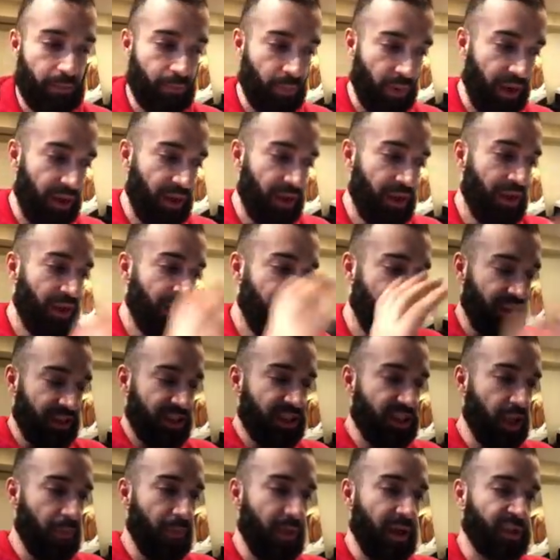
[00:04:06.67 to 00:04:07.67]
But
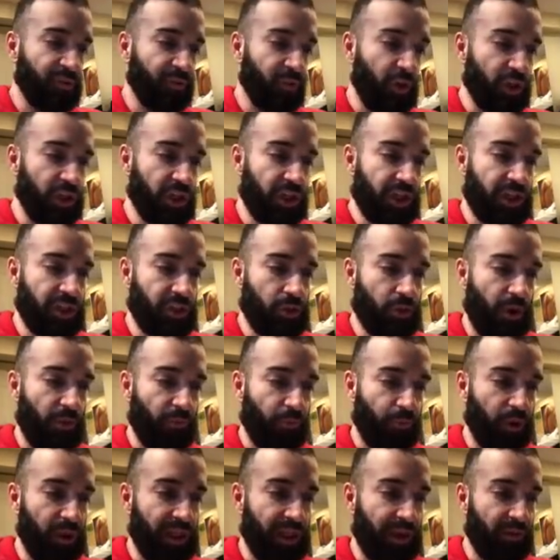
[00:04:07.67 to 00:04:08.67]
this is the best version because you
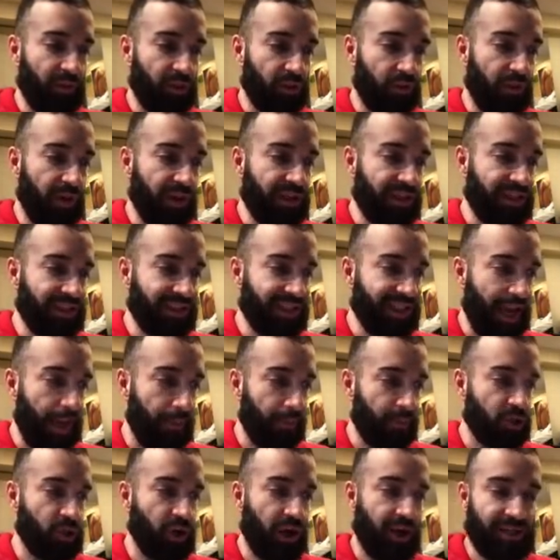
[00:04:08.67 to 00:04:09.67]
want free level threes because
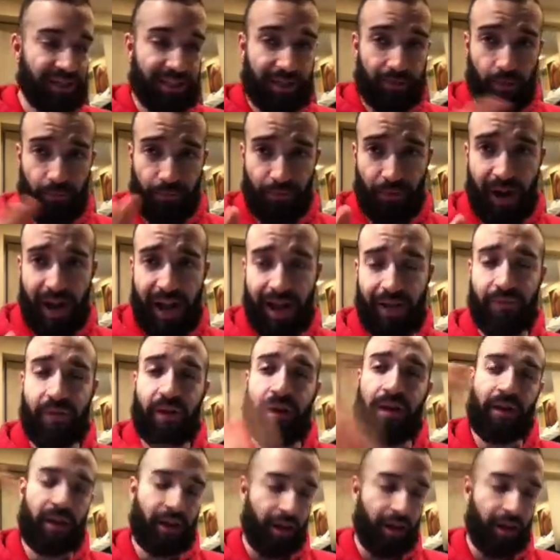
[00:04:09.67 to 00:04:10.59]
Lapis Dragon is level five.